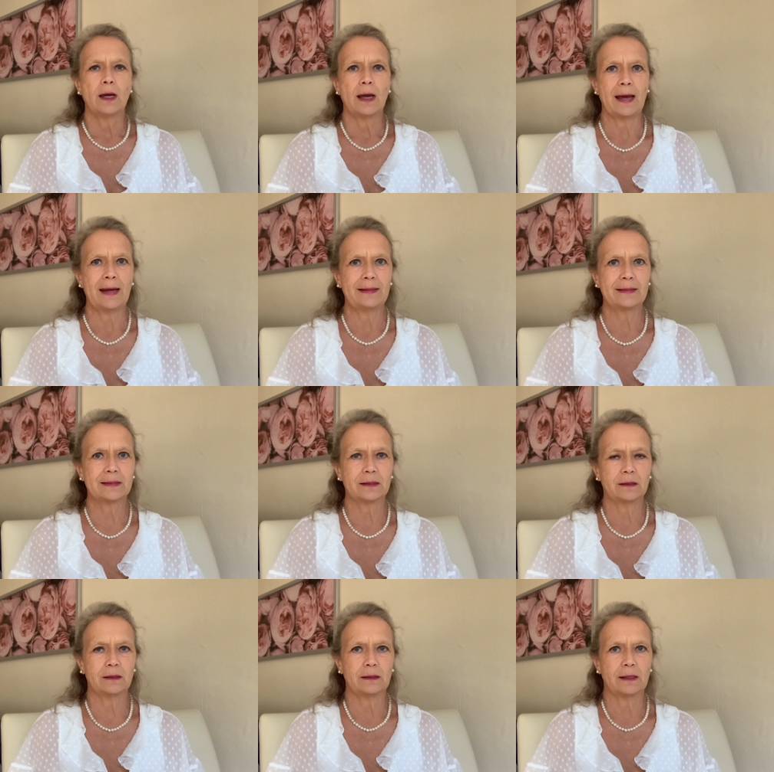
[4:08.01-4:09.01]
And
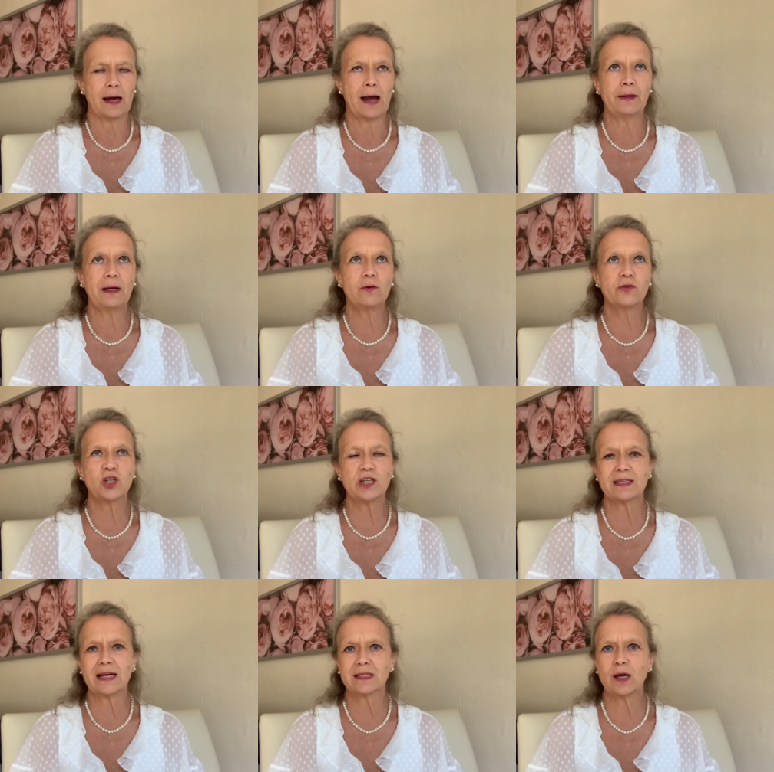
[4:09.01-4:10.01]
I know she
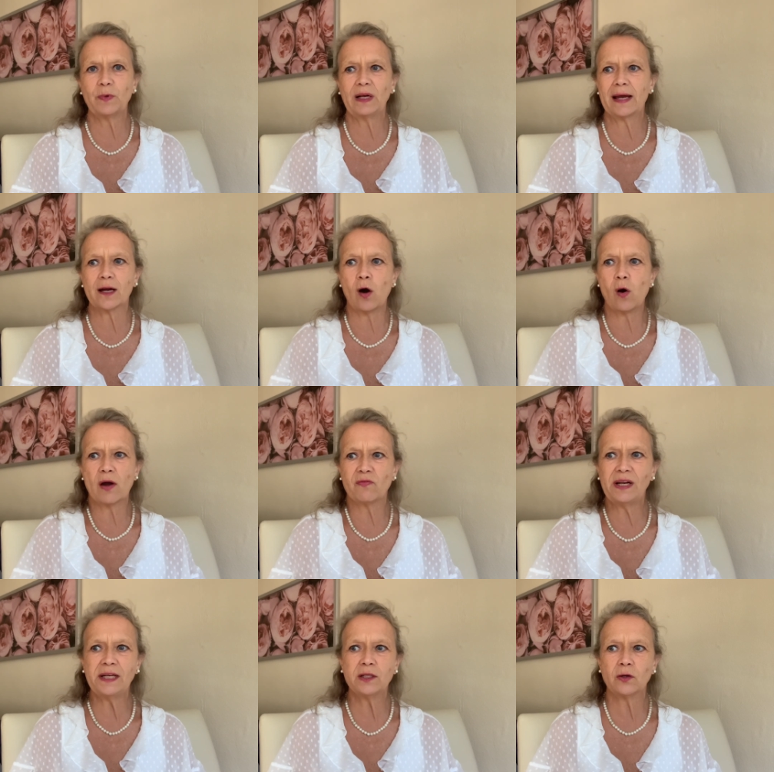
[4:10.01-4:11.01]
said something like, oh, I
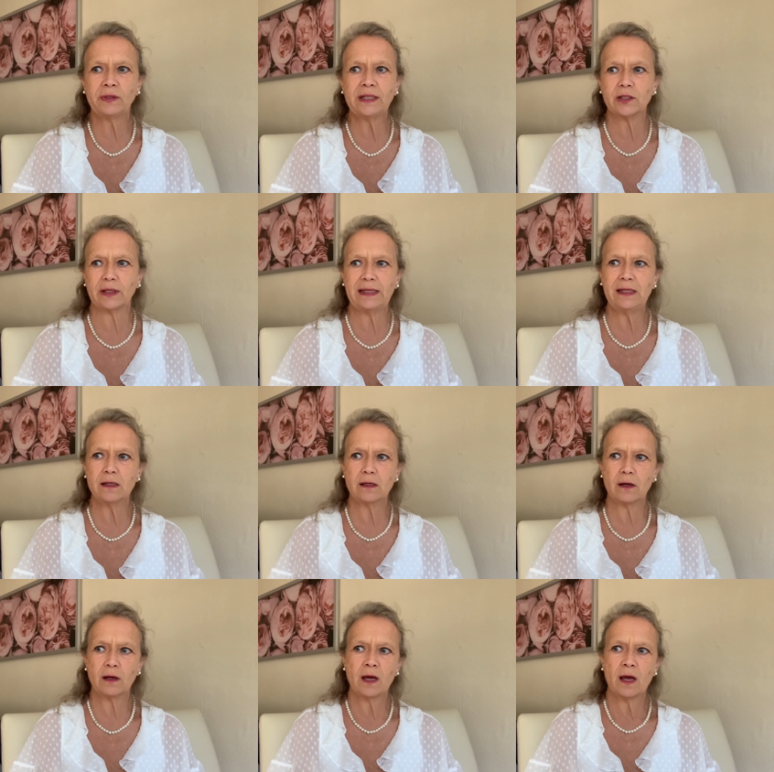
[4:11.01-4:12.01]
really don't need to
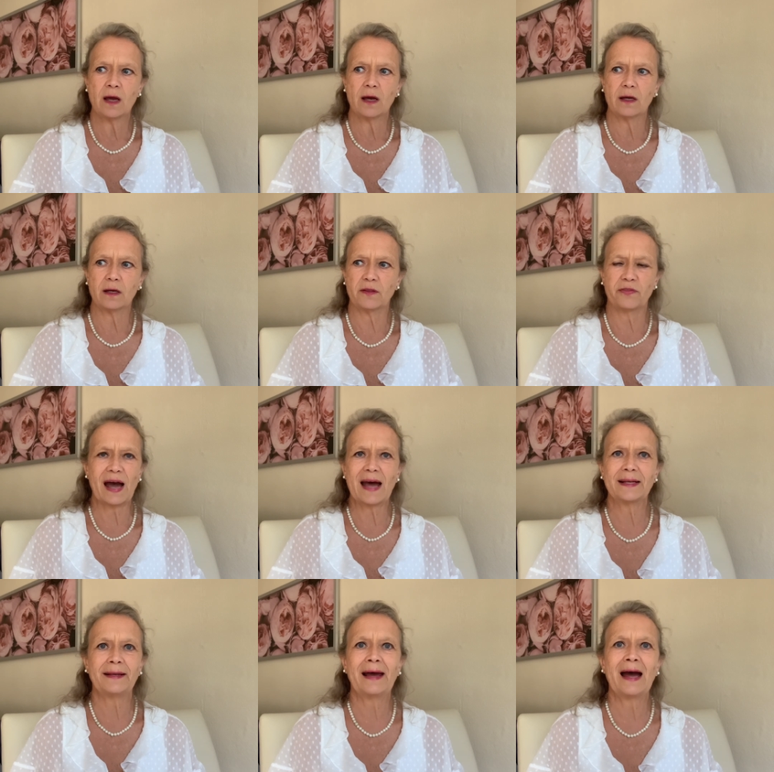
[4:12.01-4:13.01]
hear
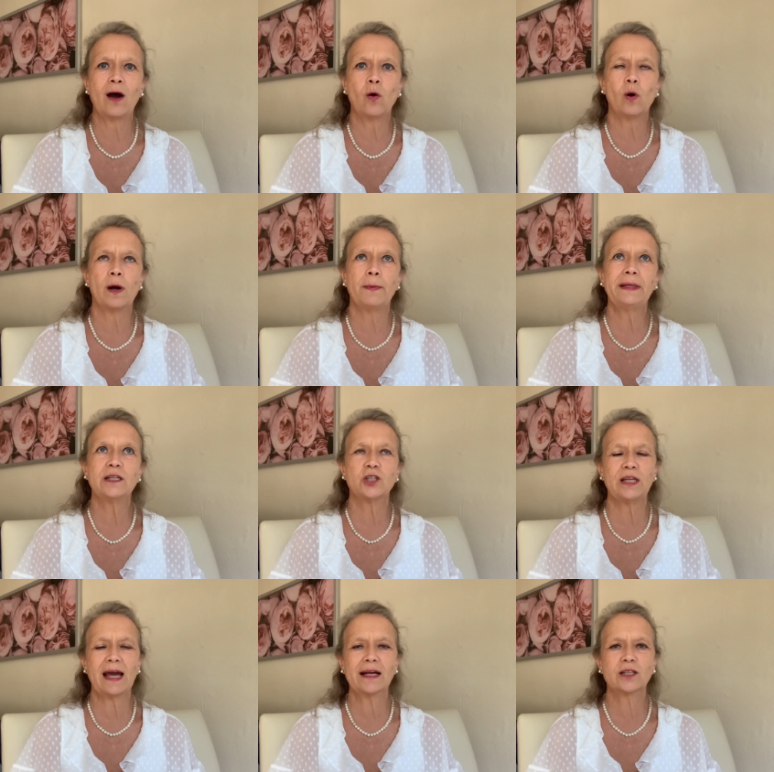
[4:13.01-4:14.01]
that now. I mean,
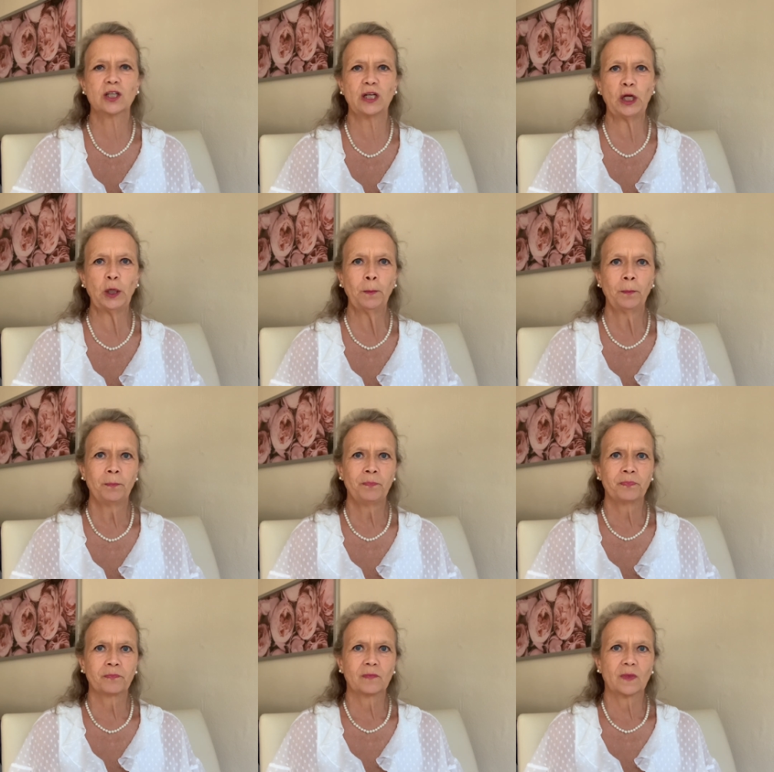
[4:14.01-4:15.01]
she actually
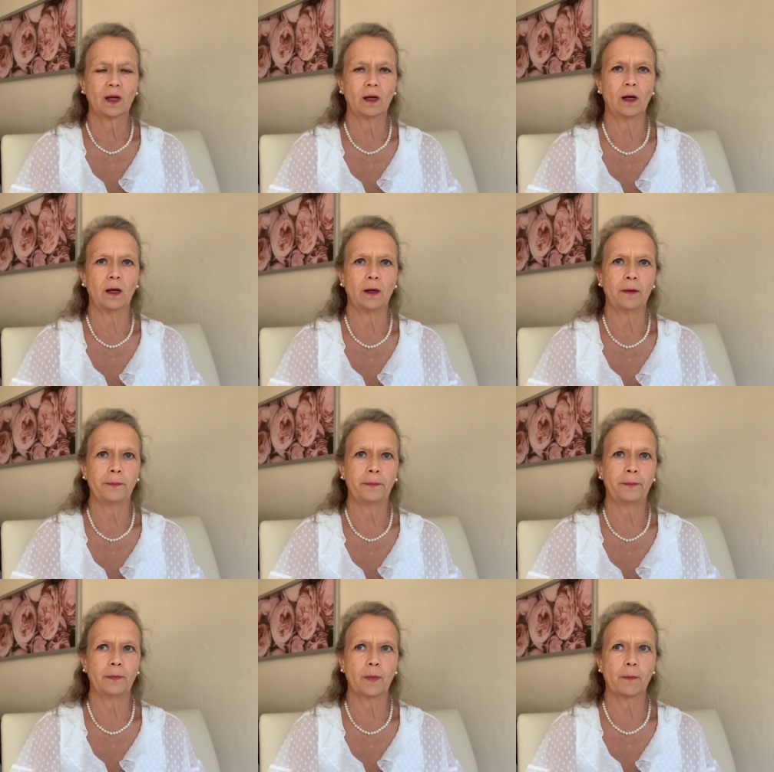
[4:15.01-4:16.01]

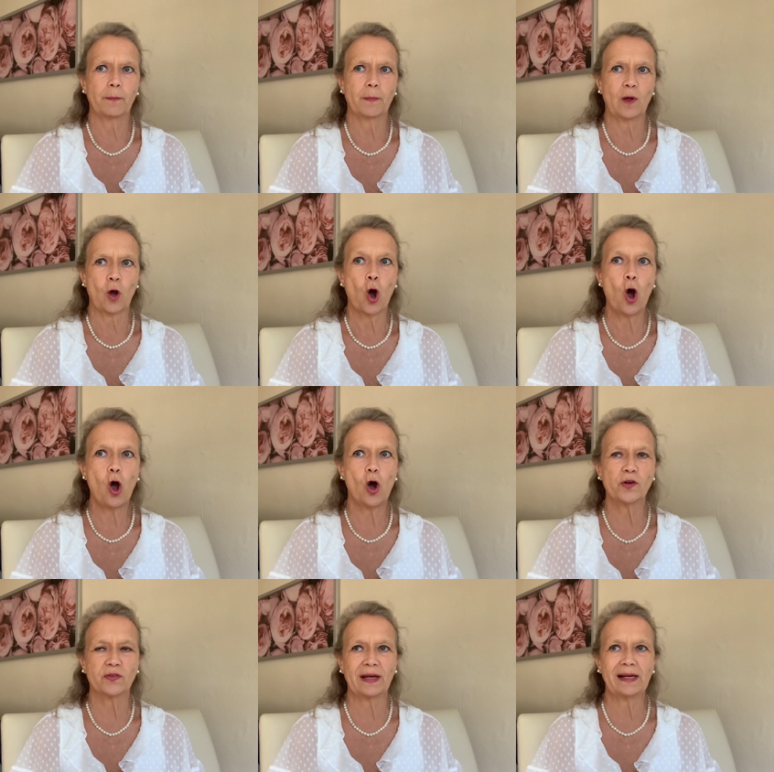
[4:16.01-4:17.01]
um,
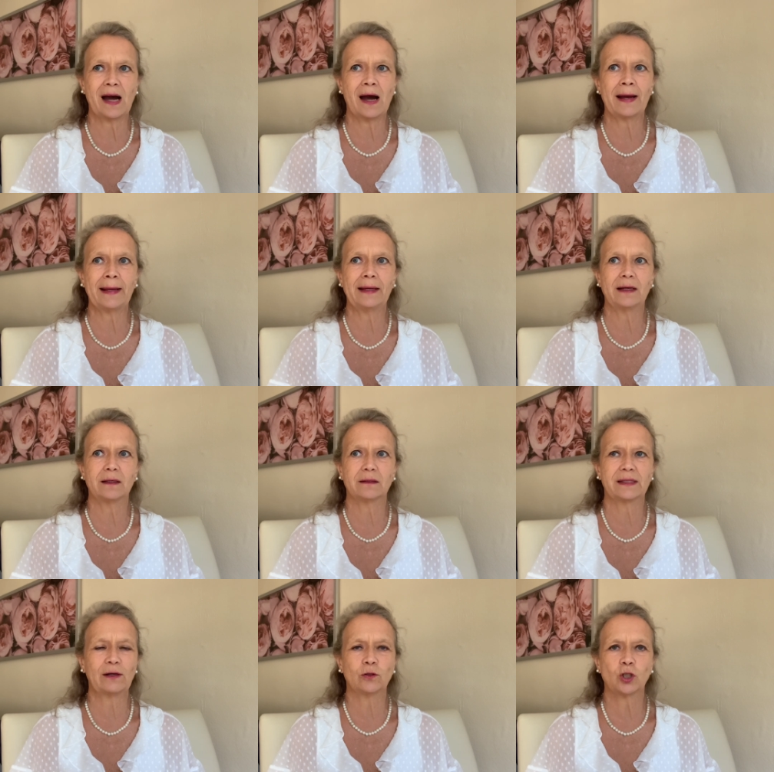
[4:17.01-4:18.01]
heard that I
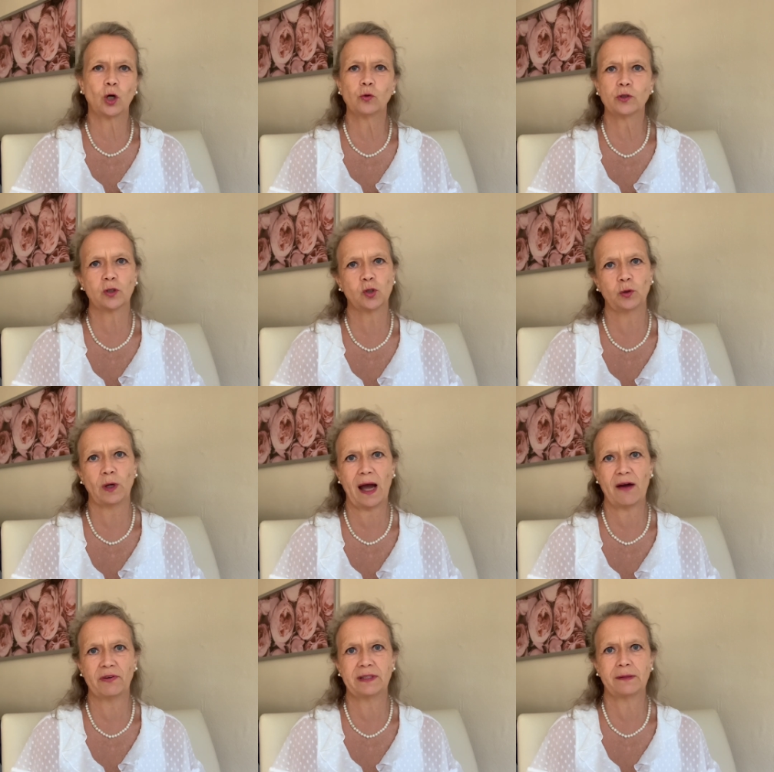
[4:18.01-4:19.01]
told her to
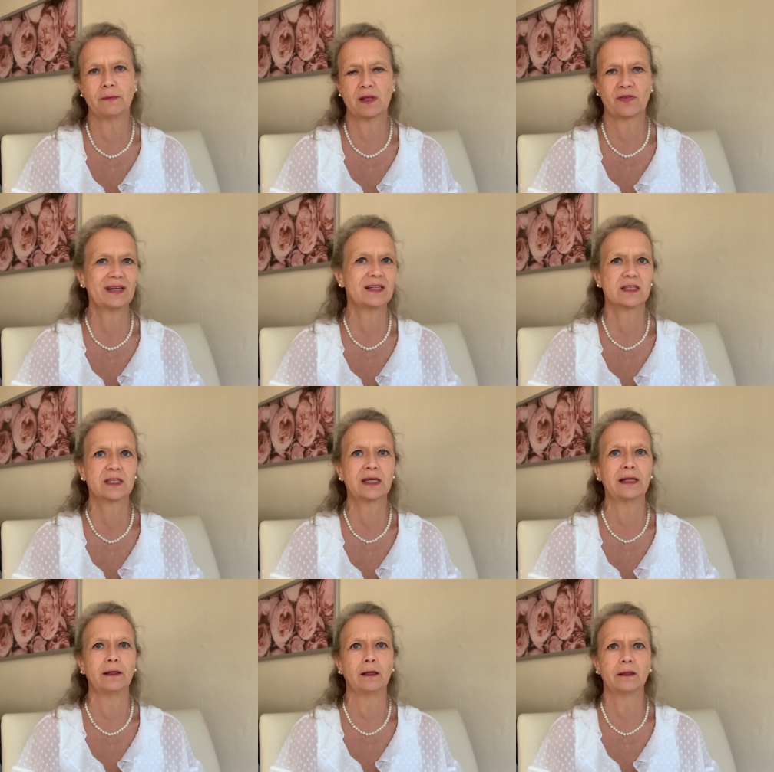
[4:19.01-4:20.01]
have a thicker
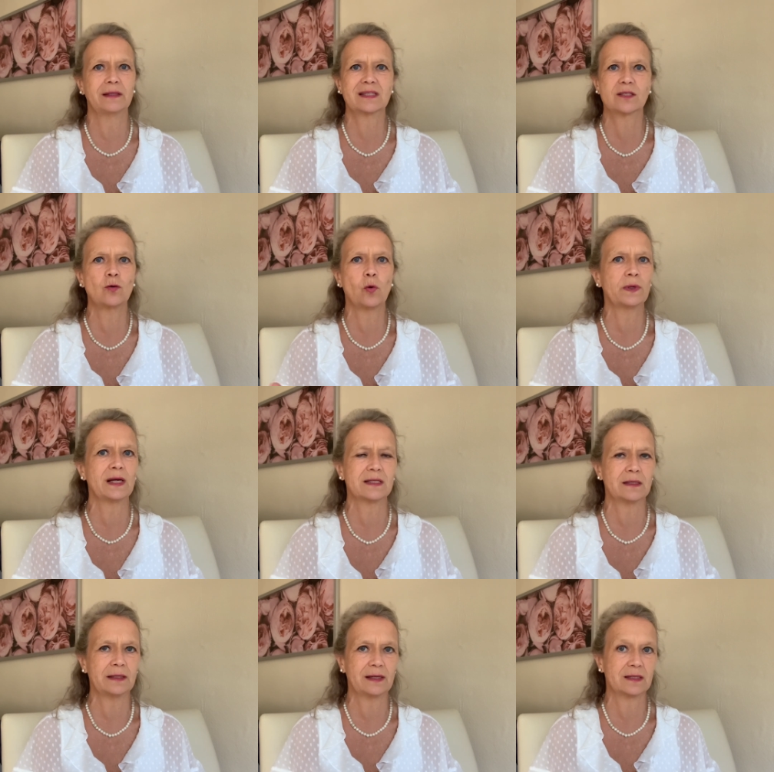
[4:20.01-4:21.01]
skin. That's not what I
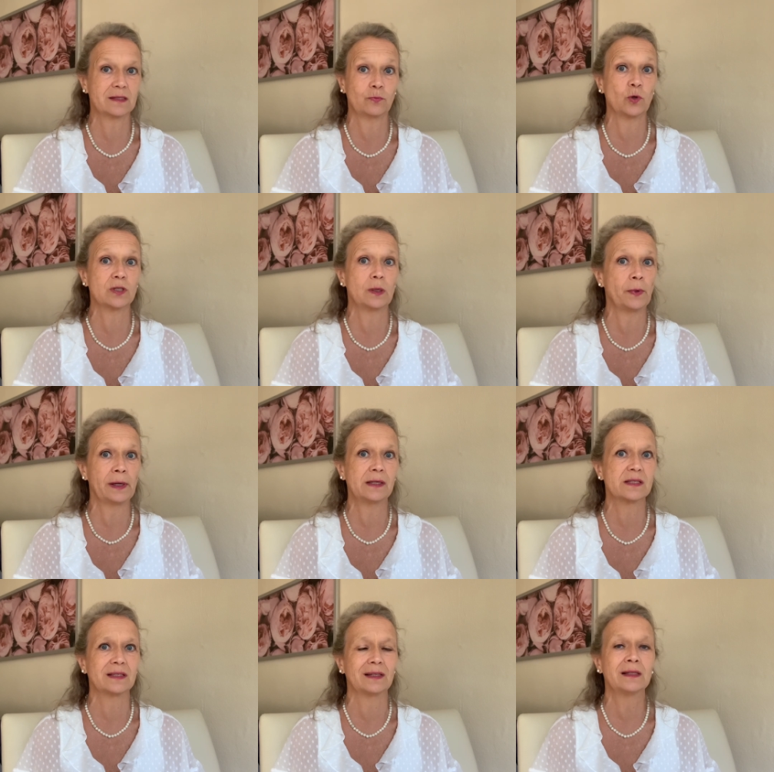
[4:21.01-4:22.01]
said. That's what someone
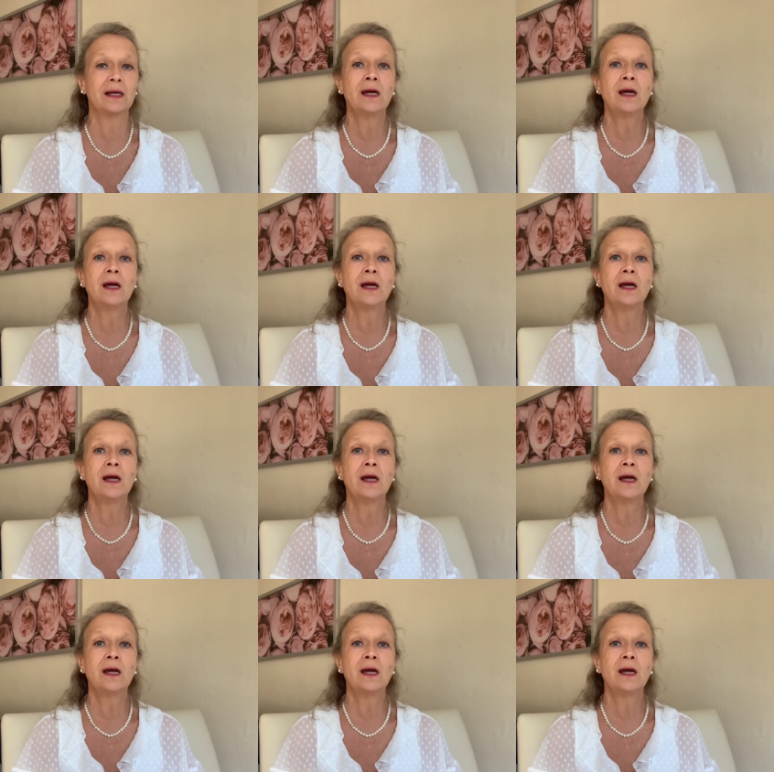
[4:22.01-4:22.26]
else said.